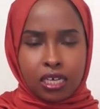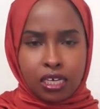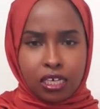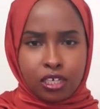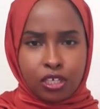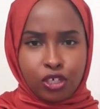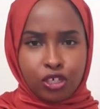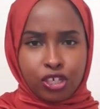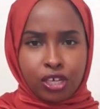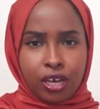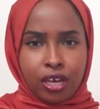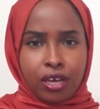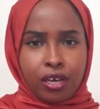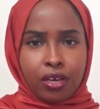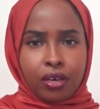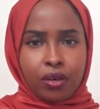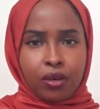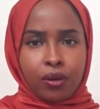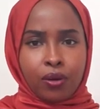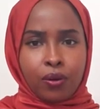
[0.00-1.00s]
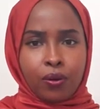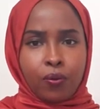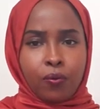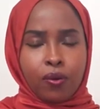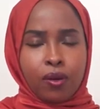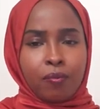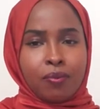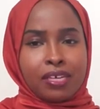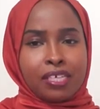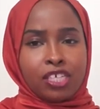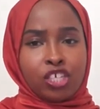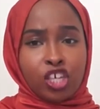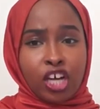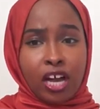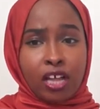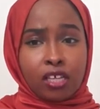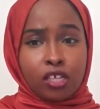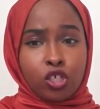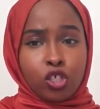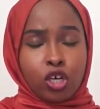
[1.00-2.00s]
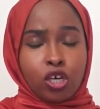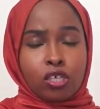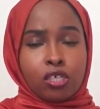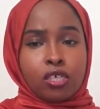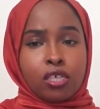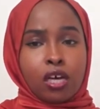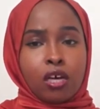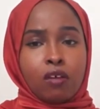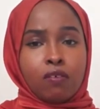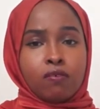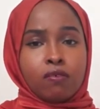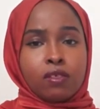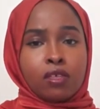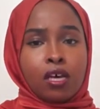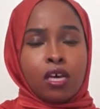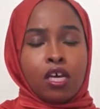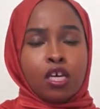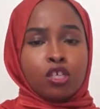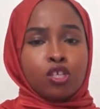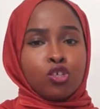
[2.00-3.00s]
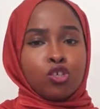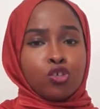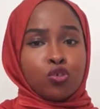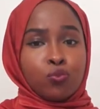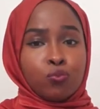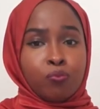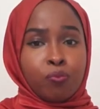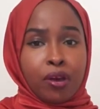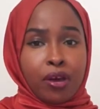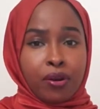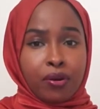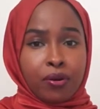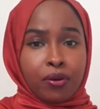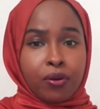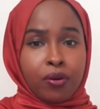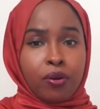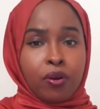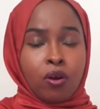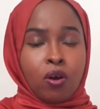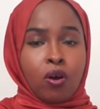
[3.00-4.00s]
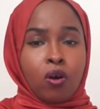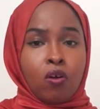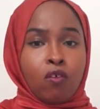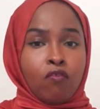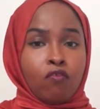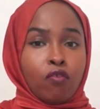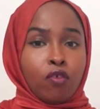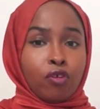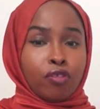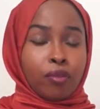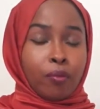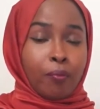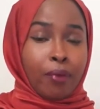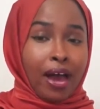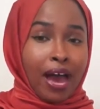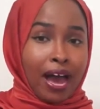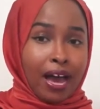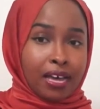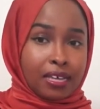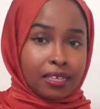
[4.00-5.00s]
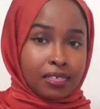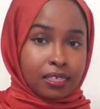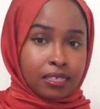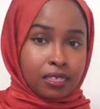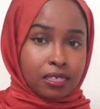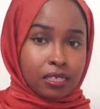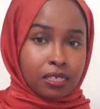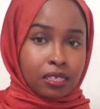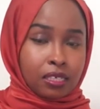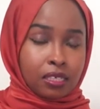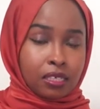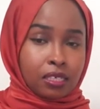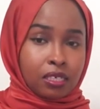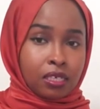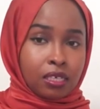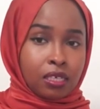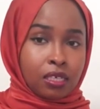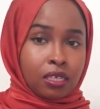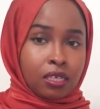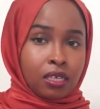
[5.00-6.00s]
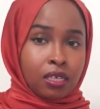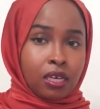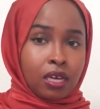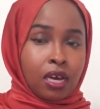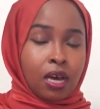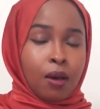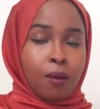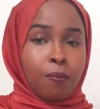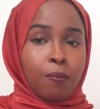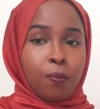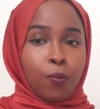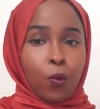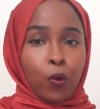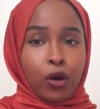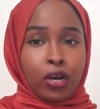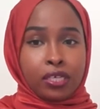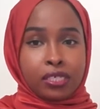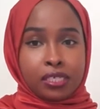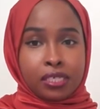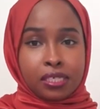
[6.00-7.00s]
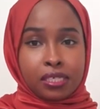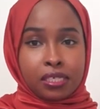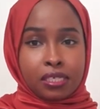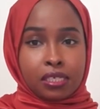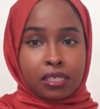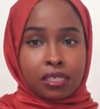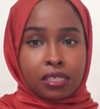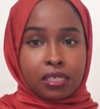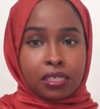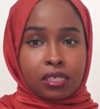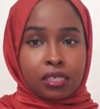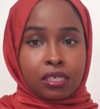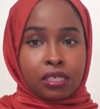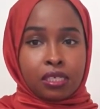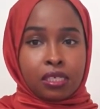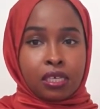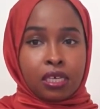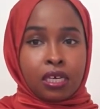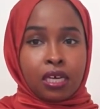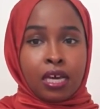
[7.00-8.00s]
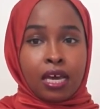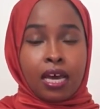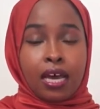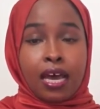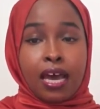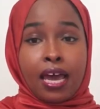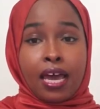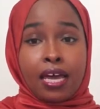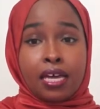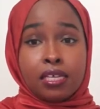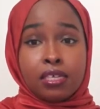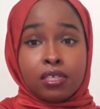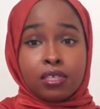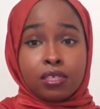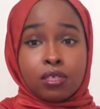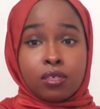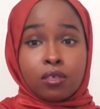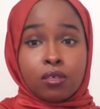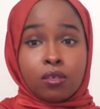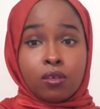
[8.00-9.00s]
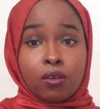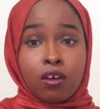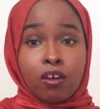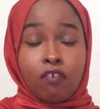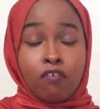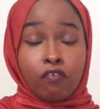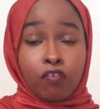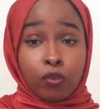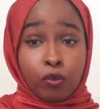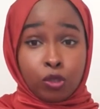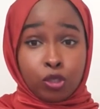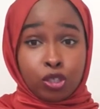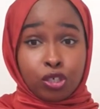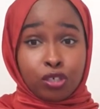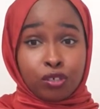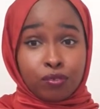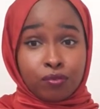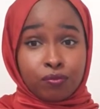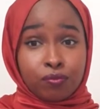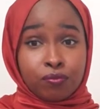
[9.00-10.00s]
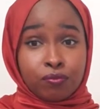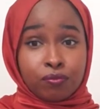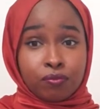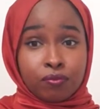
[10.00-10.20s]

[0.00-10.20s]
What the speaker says: Each day, we must challenge ourselves to do better for the past, present, and future.